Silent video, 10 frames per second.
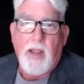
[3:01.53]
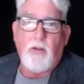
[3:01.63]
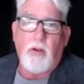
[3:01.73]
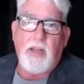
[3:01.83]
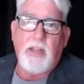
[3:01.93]

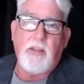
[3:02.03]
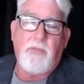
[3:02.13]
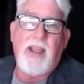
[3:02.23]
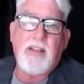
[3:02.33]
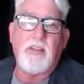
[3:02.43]
and looking at
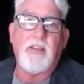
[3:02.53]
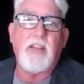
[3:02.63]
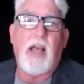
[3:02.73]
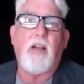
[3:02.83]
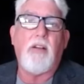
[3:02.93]
the fact that the
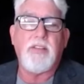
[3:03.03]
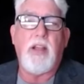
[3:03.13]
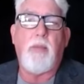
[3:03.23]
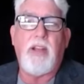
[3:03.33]
dollar has now